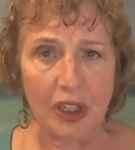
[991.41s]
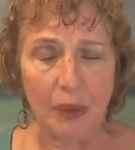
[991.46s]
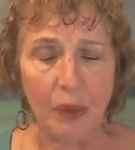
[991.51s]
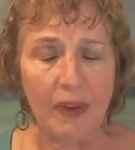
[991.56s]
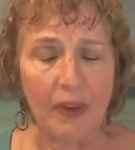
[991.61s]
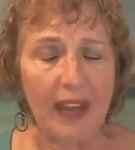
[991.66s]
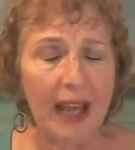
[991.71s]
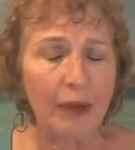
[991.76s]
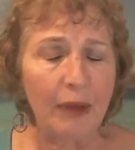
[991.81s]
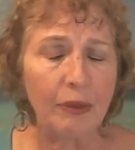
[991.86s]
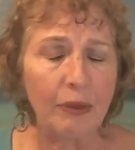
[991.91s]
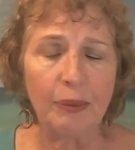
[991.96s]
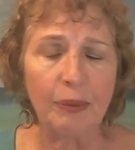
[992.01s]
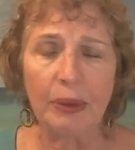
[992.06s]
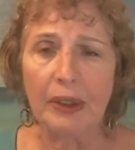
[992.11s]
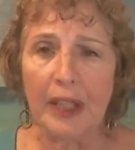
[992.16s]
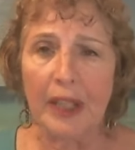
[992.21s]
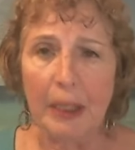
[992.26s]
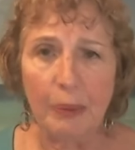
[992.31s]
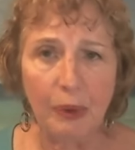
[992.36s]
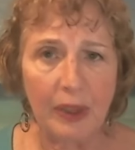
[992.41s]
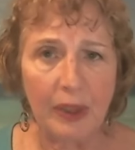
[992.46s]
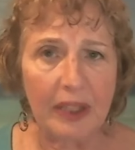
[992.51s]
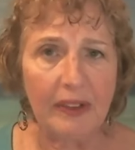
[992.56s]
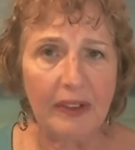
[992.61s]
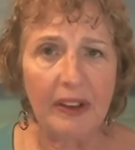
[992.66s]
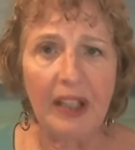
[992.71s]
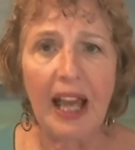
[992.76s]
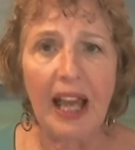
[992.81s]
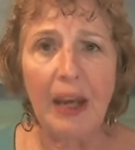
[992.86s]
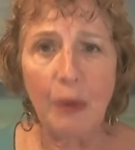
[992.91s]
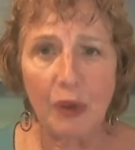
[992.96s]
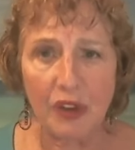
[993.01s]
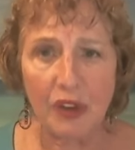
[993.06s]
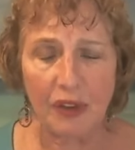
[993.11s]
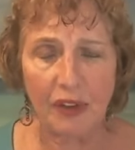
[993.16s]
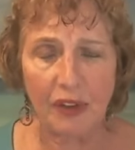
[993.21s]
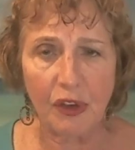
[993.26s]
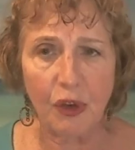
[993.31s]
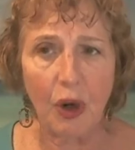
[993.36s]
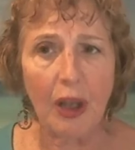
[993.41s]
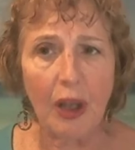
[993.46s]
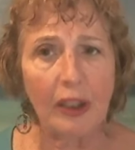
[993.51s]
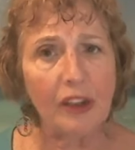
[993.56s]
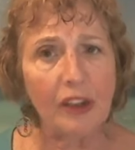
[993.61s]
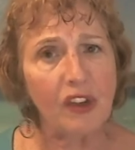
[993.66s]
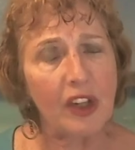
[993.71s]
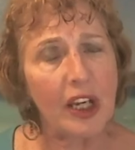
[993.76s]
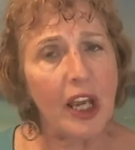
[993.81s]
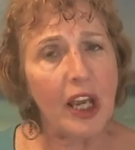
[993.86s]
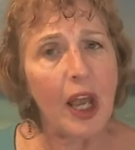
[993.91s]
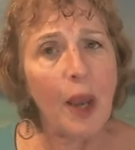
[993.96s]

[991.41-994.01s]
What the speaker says: without belaboring the language of astrology,